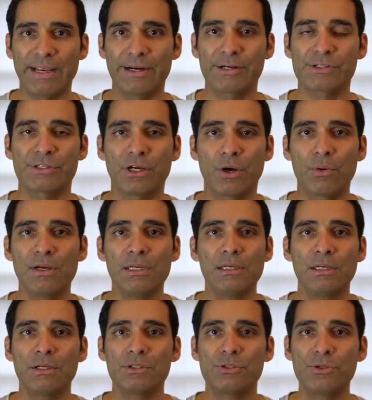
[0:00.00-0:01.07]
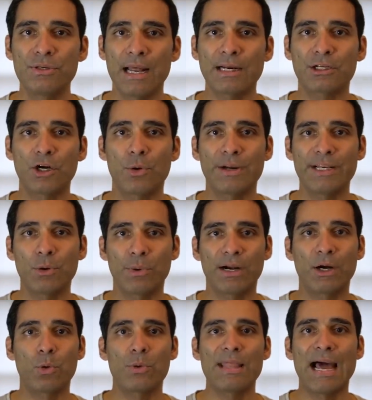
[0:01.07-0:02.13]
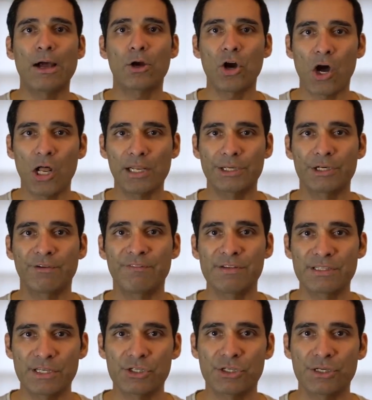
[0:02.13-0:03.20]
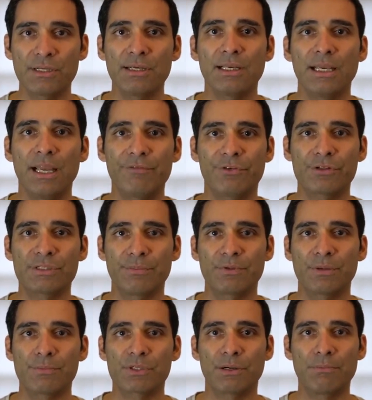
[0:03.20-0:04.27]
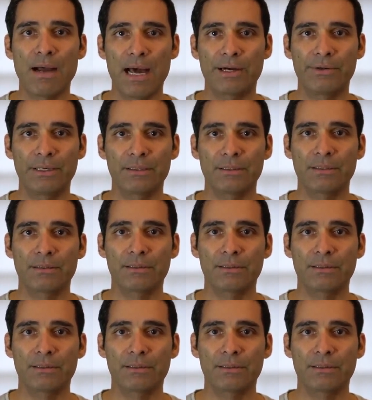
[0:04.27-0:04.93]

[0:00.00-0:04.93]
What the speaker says: here. So do not go anywhere without calling your physician if your symptoms are moderate.